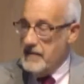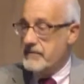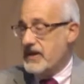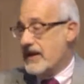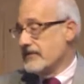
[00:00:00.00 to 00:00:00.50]

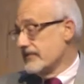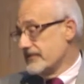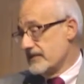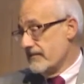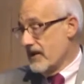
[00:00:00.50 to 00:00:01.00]

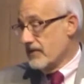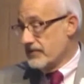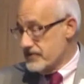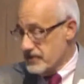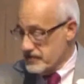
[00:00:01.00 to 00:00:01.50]
Beelzebul
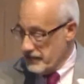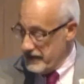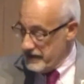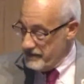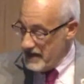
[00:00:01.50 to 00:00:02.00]
was just one
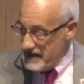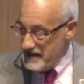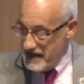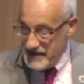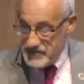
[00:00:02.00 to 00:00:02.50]
of the many
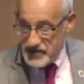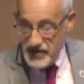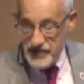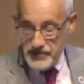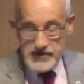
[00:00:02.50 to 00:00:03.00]
names
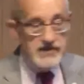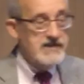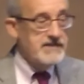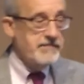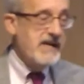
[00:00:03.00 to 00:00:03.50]
used to
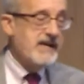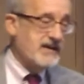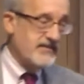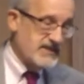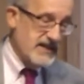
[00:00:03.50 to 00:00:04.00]
speak
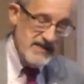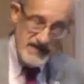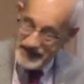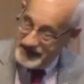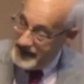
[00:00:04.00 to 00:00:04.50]
of Satan
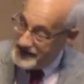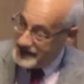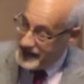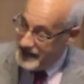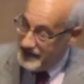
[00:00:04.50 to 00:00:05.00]
at that
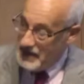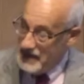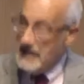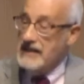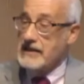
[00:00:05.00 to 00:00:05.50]
time.
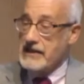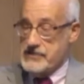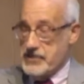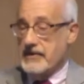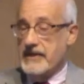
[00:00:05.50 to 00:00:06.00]

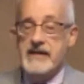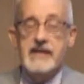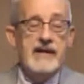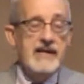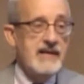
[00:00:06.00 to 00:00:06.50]
Literally,
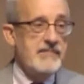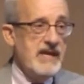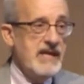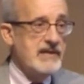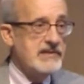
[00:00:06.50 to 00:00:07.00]
it
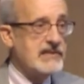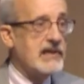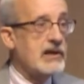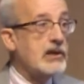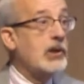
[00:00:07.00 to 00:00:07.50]
means
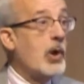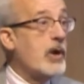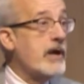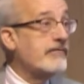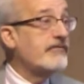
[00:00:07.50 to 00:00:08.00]

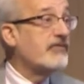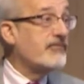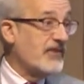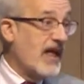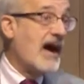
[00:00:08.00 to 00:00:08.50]
Lord of the
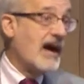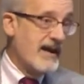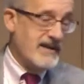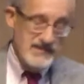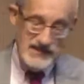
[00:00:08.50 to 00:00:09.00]

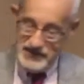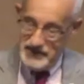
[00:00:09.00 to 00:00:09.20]
Flies.